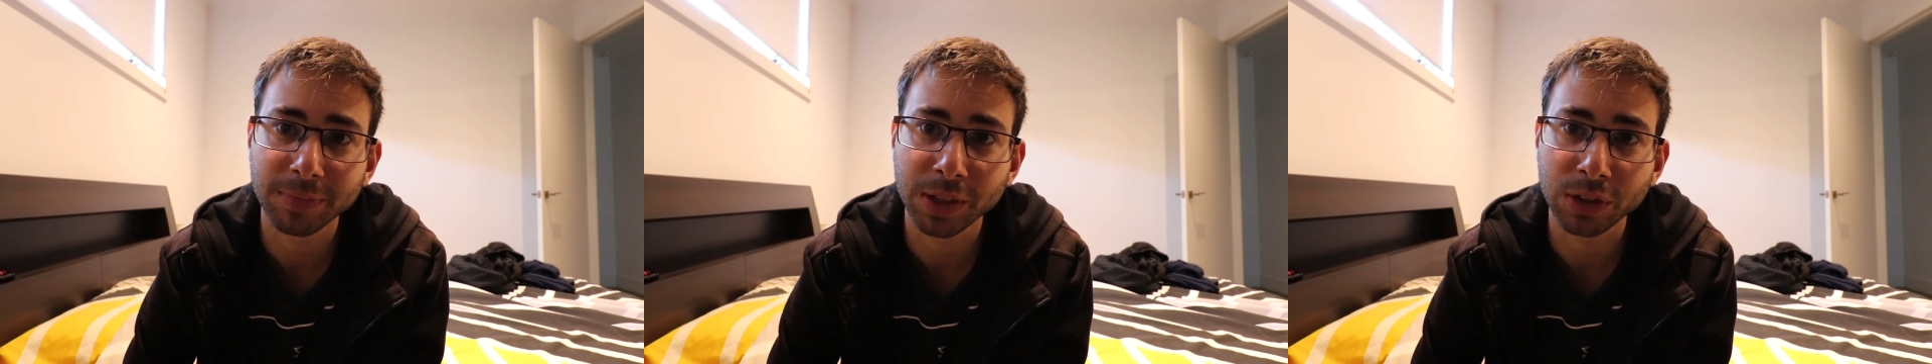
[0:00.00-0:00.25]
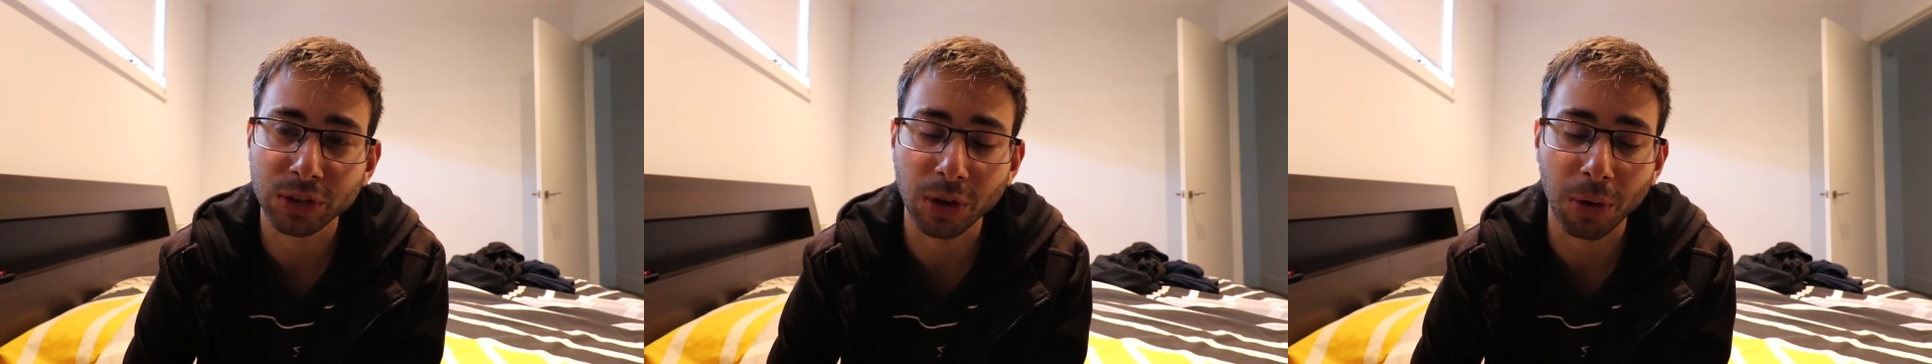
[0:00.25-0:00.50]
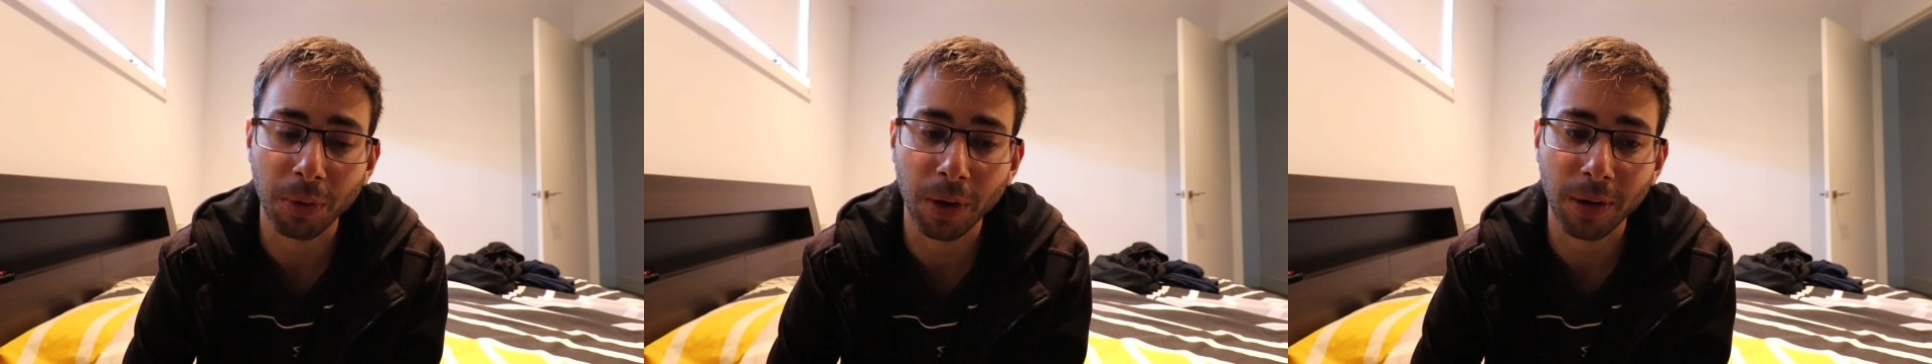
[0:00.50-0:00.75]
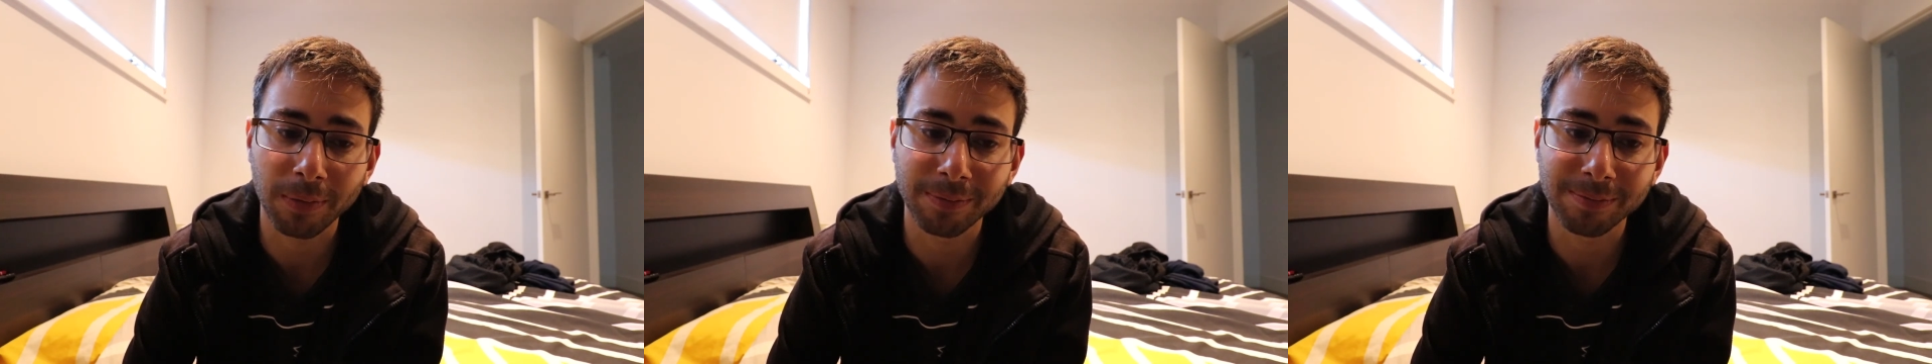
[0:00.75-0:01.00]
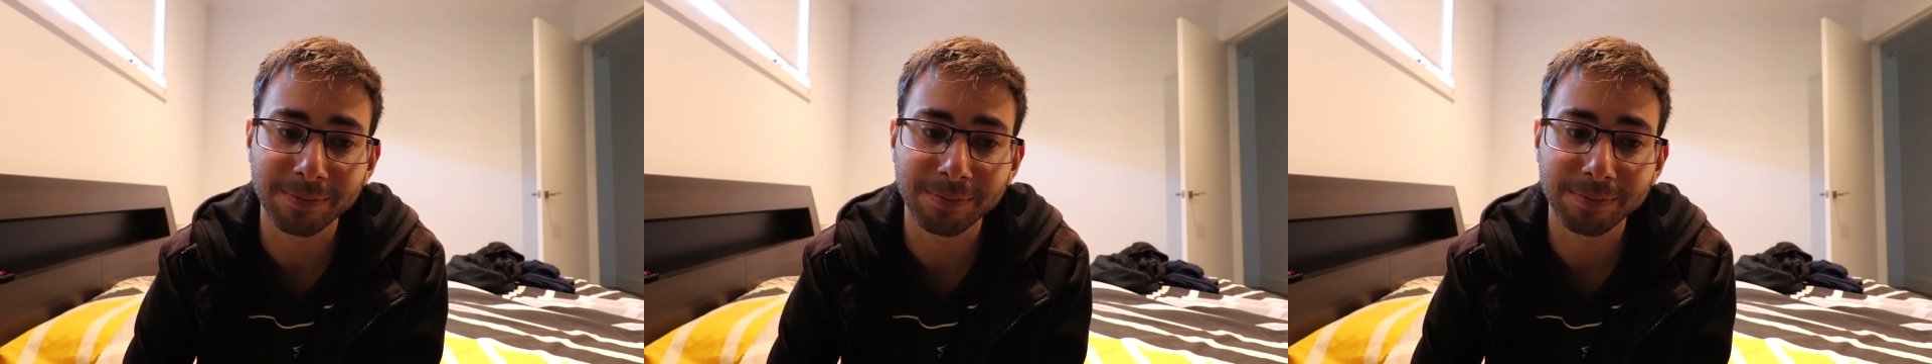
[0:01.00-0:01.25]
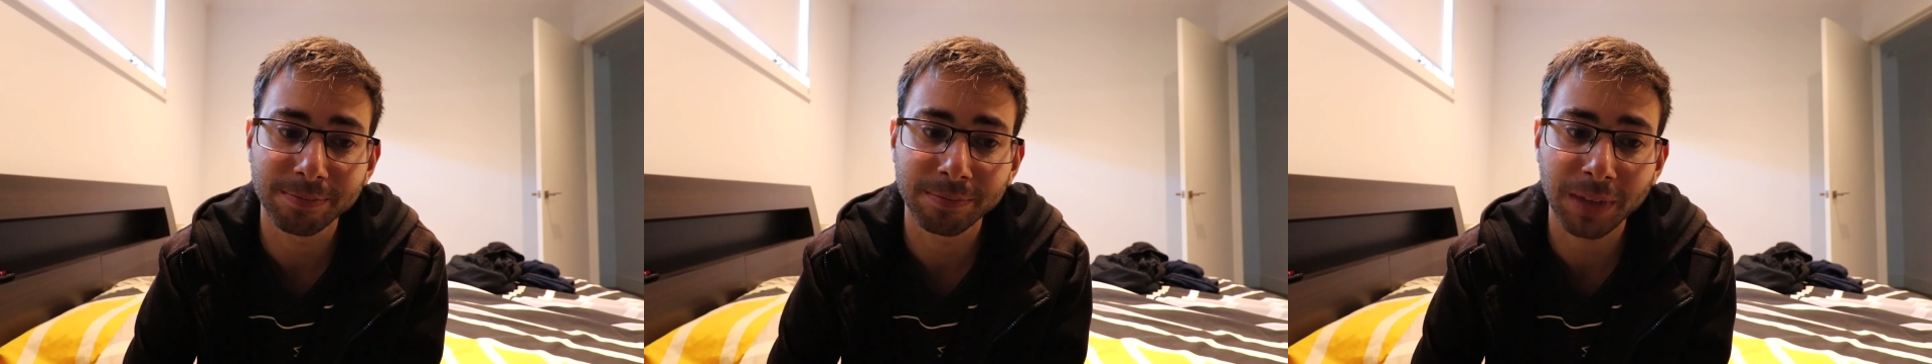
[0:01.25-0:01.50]
So, um,
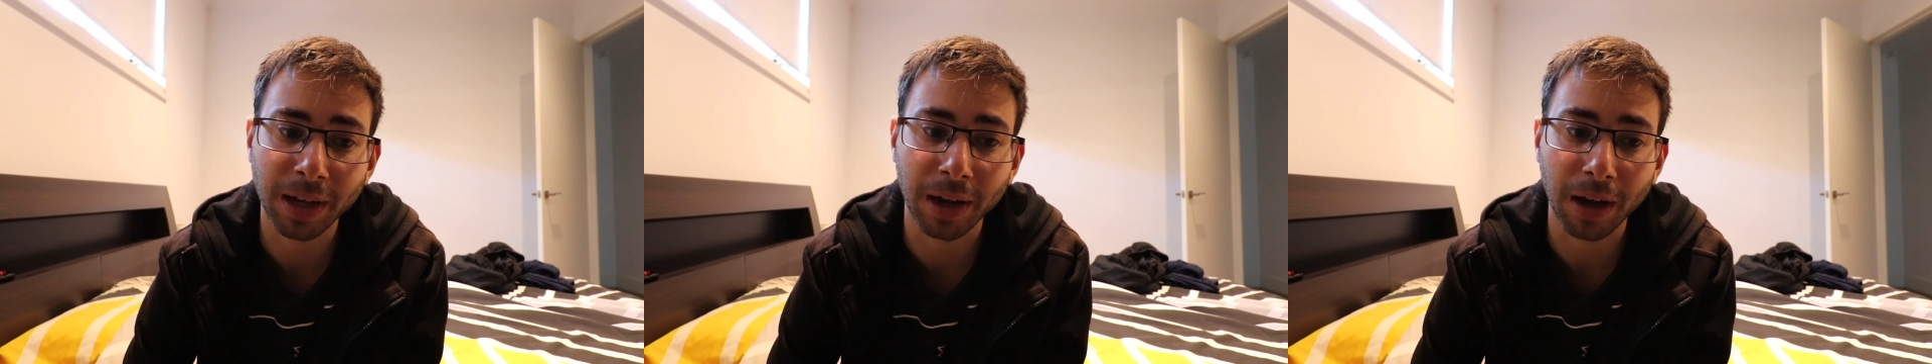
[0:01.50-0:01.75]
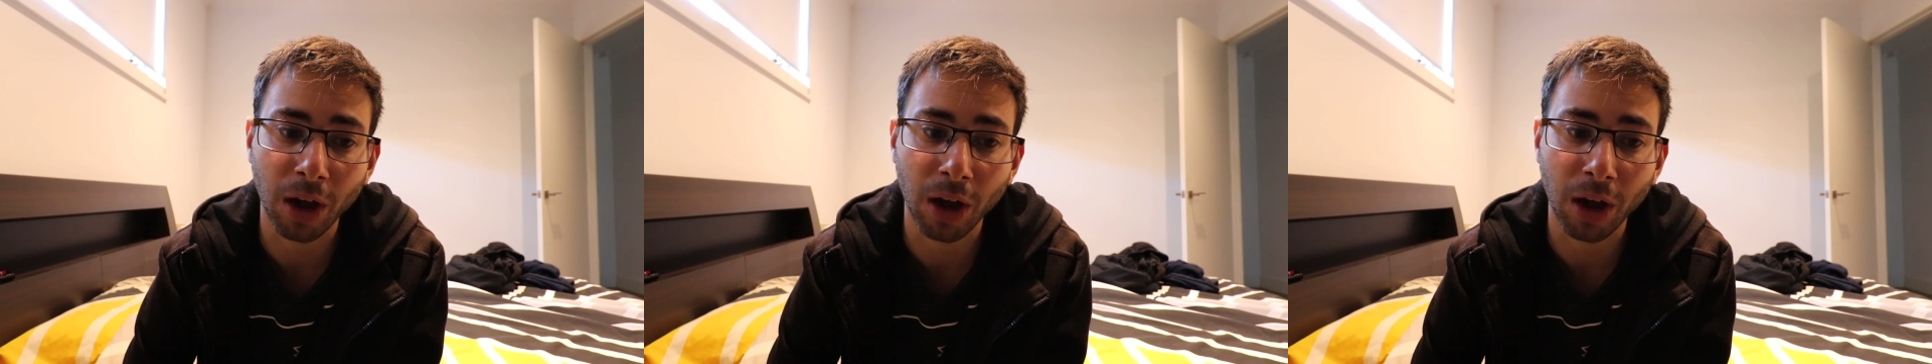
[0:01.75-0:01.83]
yeah,